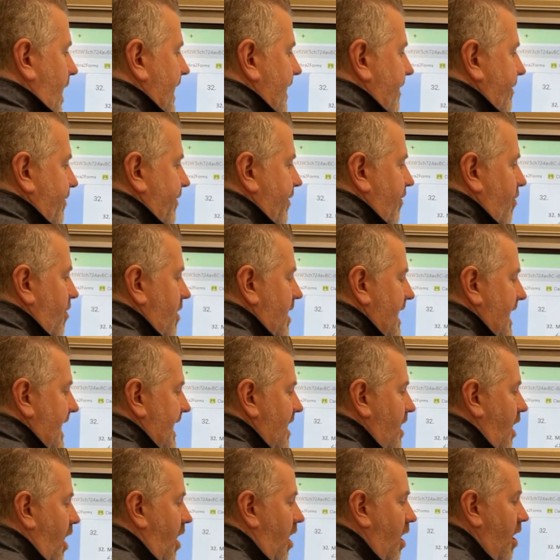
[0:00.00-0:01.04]
and 3
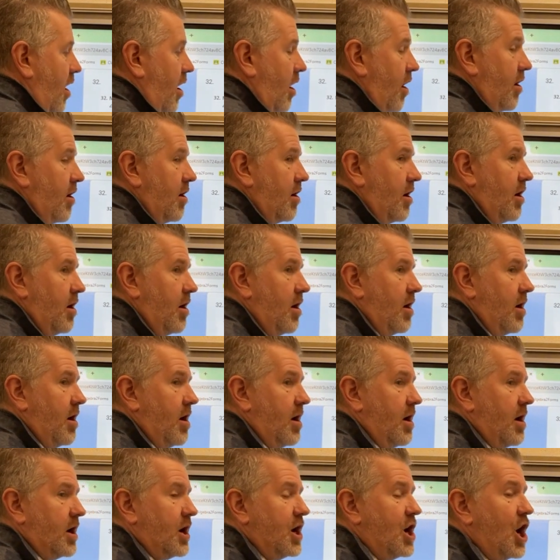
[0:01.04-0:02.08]
are
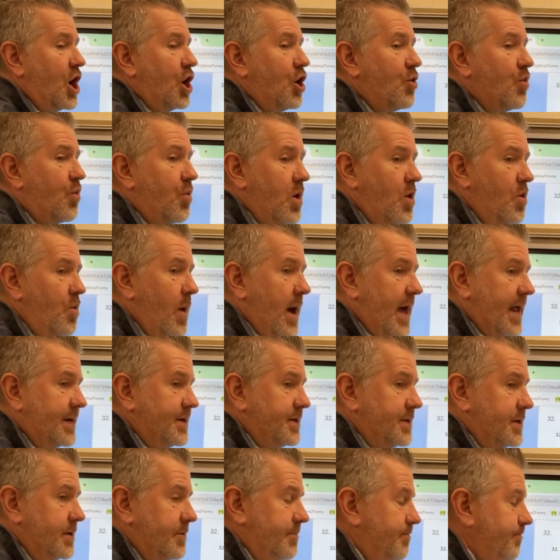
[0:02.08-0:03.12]
congruent,